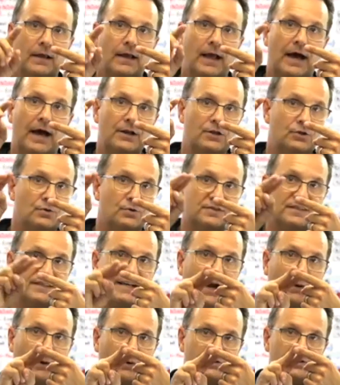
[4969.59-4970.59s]
how to use
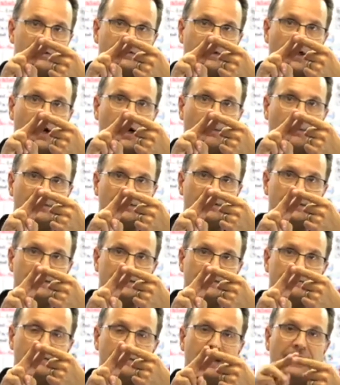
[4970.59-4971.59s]
narrative
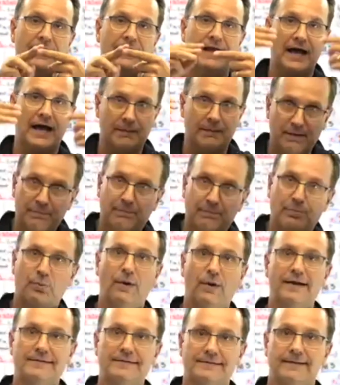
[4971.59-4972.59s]
competence, and how to be
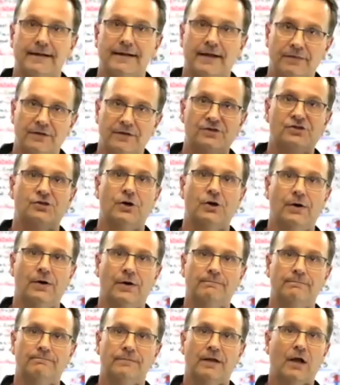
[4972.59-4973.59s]
present in the churn.
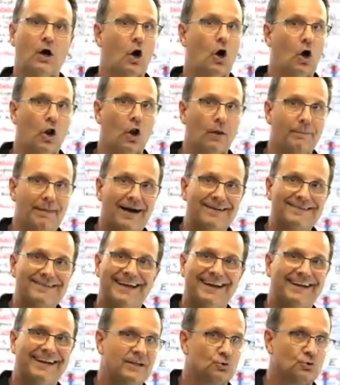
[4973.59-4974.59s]
All about
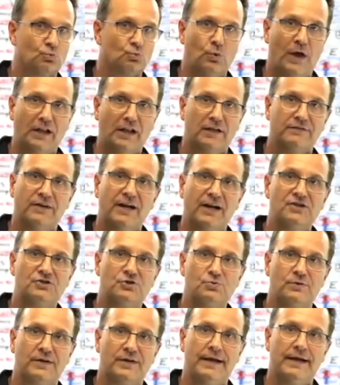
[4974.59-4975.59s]
getting as relevant as
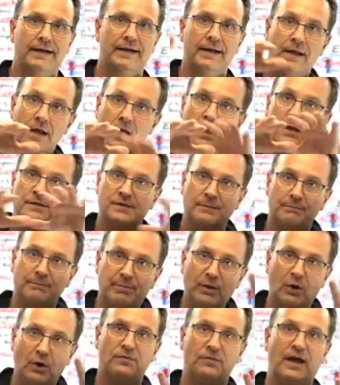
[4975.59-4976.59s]
you can to
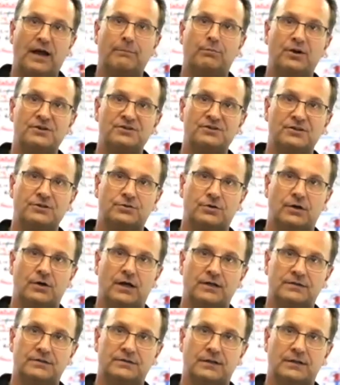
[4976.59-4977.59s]
build that bridging
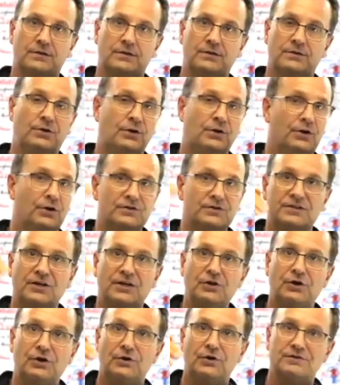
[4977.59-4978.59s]
trust. Years
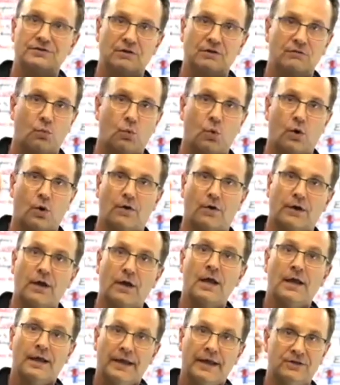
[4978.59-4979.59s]
and years of work
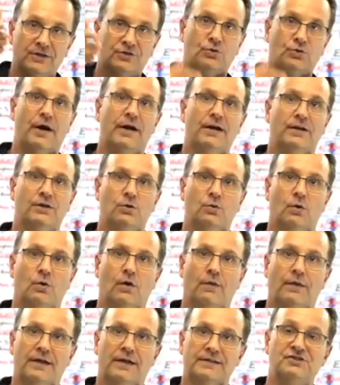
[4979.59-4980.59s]
in training you
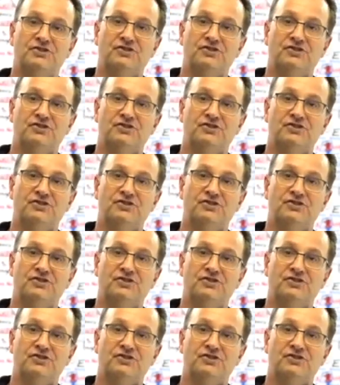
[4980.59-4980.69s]
on this.